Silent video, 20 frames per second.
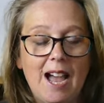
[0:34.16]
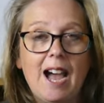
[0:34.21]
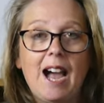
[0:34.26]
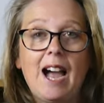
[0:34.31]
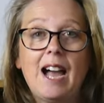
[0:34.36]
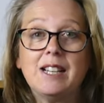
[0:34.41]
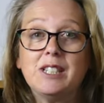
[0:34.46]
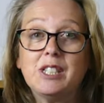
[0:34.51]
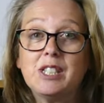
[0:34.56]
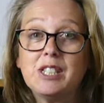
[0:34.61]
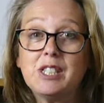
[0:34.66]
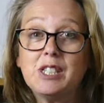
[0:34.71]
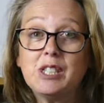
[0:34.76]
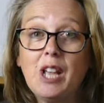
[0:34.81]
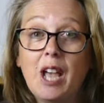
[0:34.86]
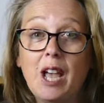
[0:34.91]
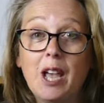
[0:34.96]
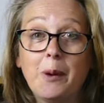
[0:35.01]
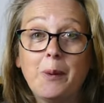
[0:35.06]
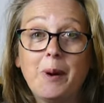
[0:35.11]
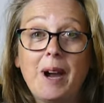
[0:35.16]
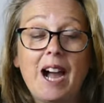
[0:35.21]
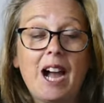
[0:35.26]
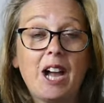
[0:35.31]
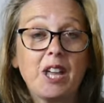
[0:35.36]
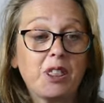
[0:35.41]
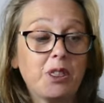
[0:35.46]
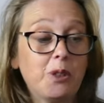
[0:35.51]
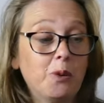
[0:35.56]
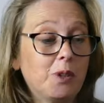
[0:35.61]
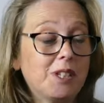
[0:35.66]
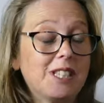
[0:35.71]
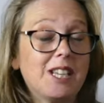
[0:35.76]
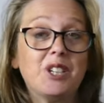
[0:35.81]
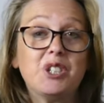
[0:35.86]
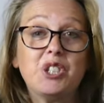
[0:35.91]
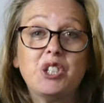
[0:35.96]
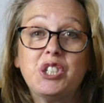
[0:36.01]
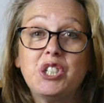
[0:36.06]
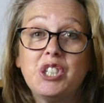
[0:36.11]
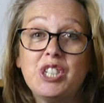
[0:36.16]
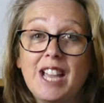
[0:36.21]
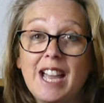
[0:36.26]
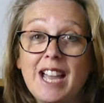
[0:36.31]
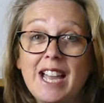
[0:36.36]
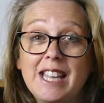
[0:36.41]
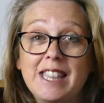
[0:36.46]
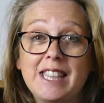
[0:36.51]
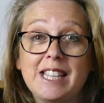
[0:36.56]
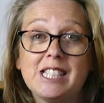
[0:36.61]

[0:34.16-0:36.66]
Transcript: And so I thought I'd share